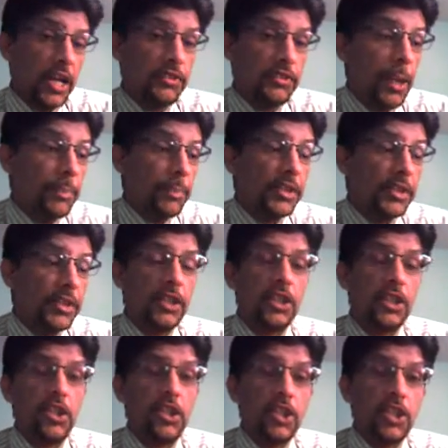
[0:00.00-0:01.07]
which happened in the
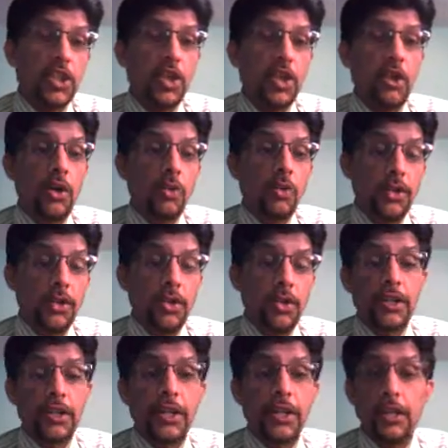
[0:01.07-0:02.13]
English County
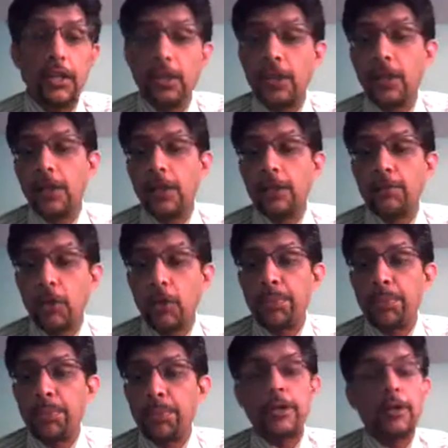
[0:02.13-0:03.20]
Cricket League, in my
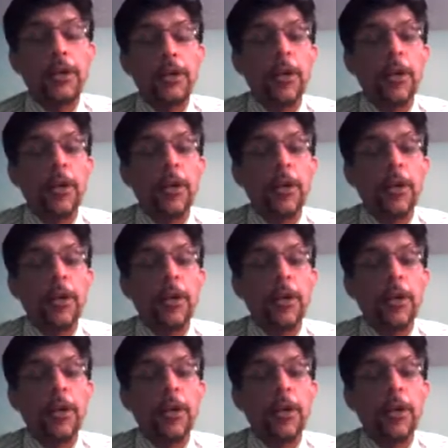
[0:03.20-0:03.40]
opinion.